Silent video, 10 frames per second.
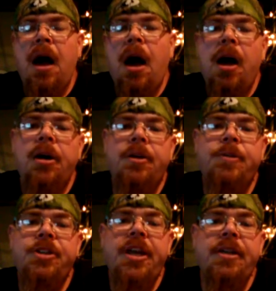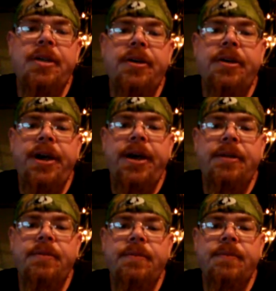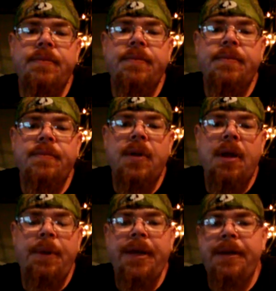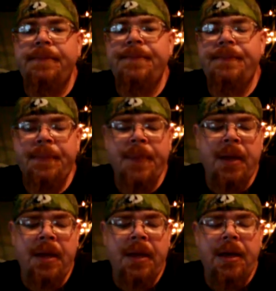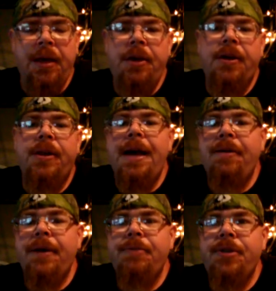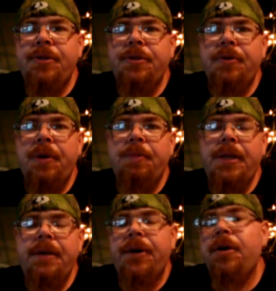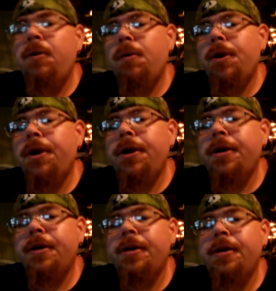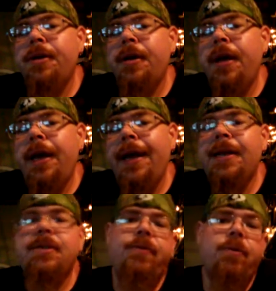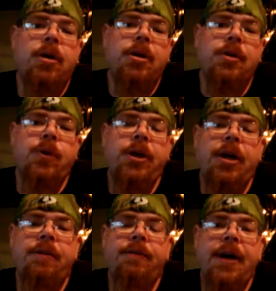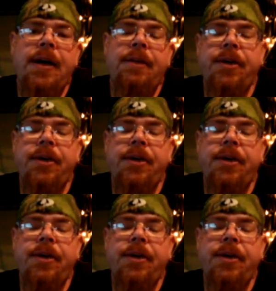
100% legal yet. I mean, you're allowed up to, I believe, a quarter, and it's a $420 fine if